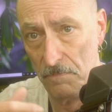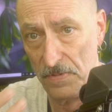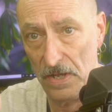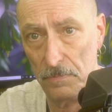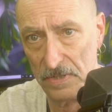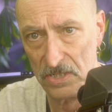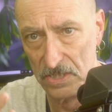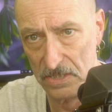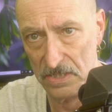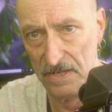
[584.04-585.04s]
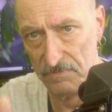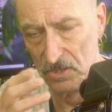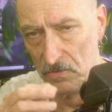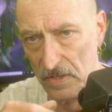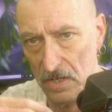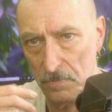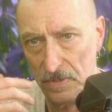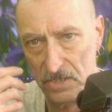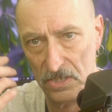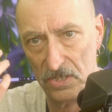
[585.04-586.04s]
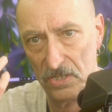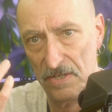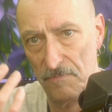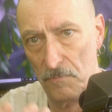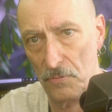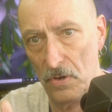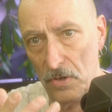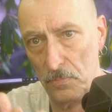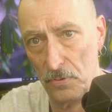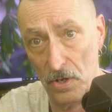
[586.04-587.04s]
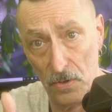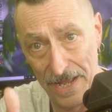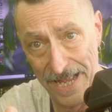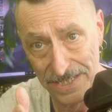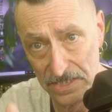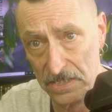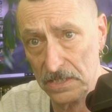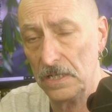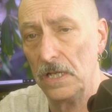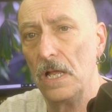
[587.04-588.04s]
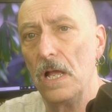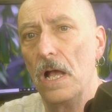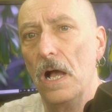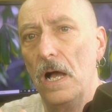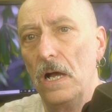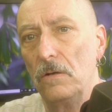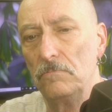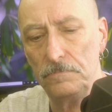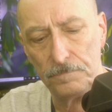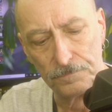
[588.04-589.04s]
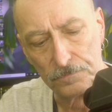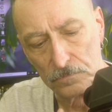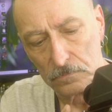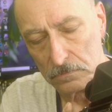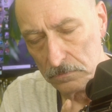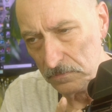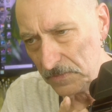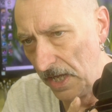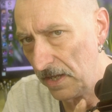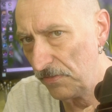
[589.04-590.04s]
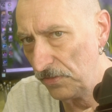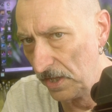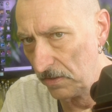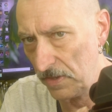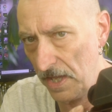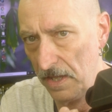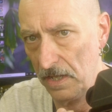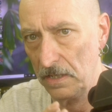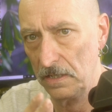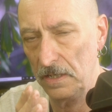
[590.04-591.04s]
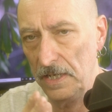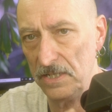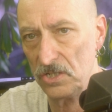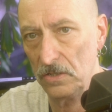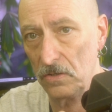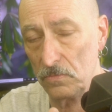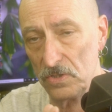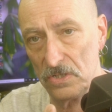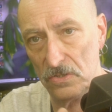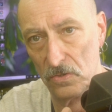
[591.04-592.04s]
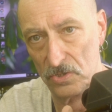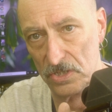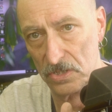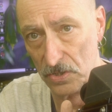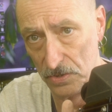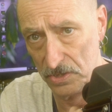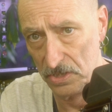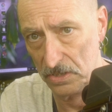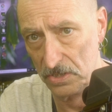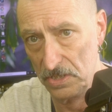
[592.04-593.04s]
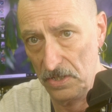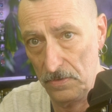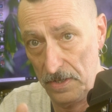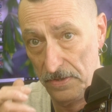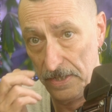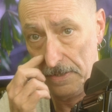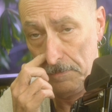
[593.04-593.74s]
RB67 is not the RB67 Pro S. I think their interlock was not as good, so I think it